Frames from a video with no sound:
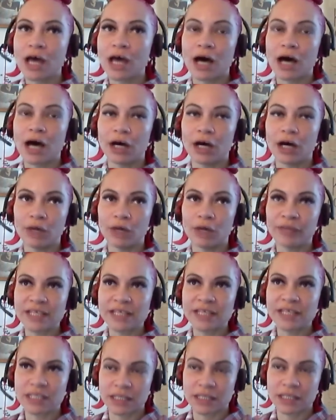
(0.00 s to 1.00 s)
that's
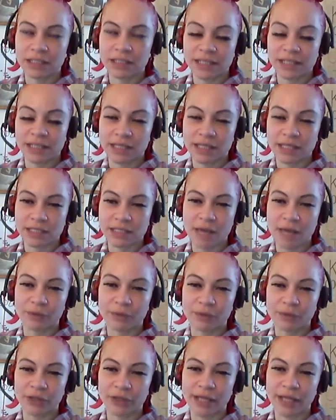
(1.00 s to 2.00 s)
at a time where
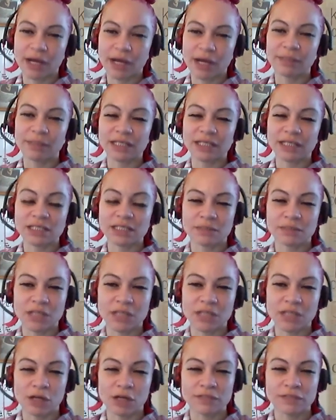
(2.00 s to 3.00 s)
they're like coming into
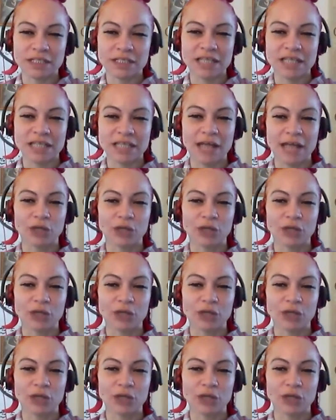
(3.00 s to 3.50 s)
themselves and deciding